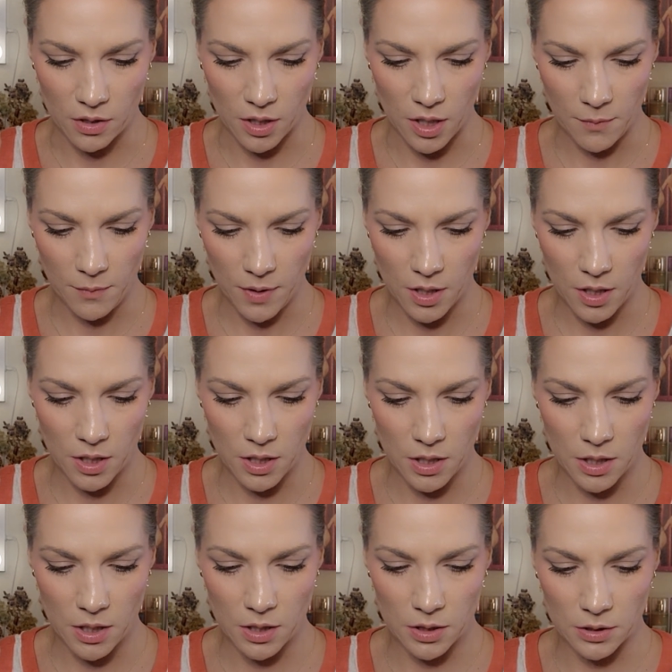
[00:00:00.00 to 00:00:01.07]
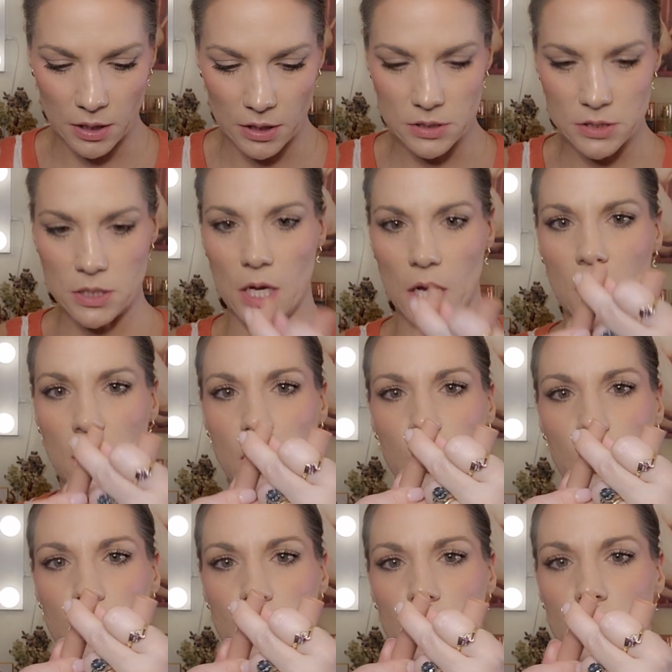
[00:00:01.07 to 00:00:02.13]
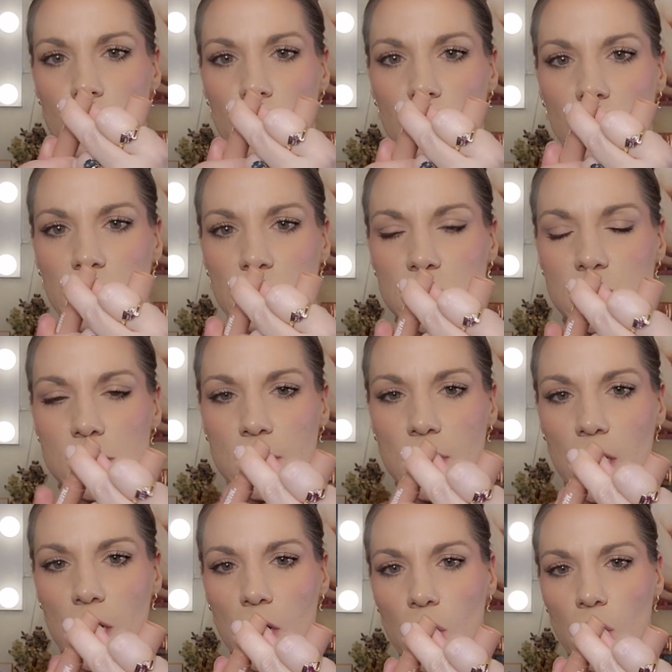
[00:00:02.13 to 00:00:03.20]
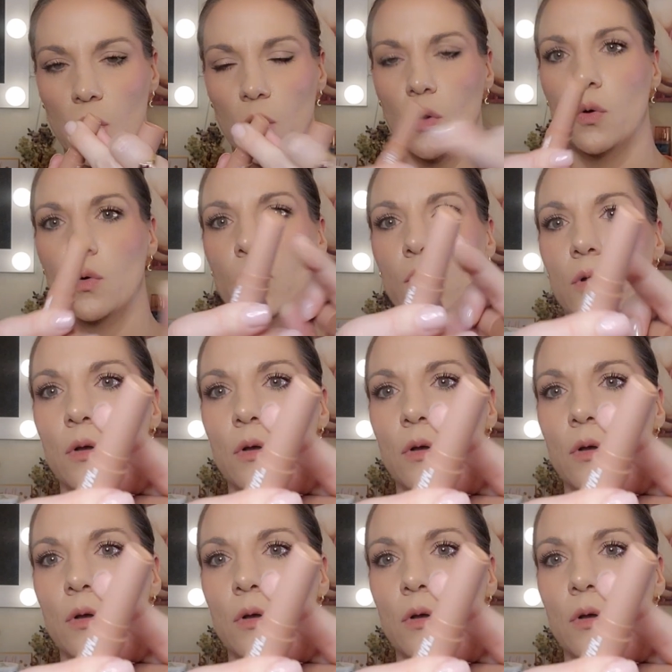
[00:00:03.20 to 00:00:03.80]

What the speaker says: Come on, let's go. Let's go.